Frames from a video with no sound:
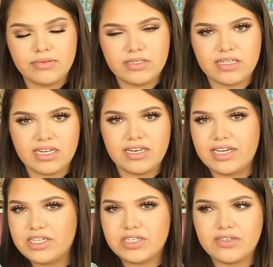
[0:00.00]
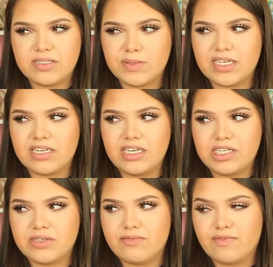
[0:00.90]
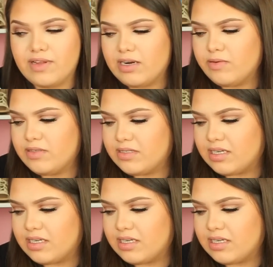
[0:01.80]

Just like nature. It smells like nature and flowers.